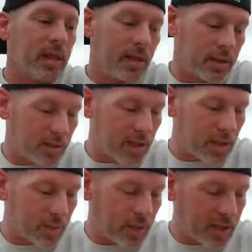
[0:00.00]
Yeah, so
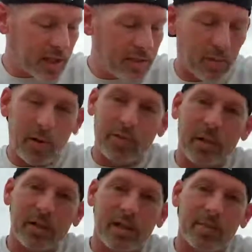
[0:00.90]
that's what
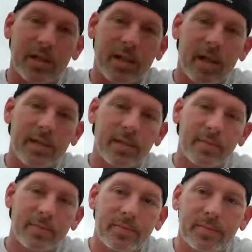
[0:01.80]
skateboarding means to me, guys.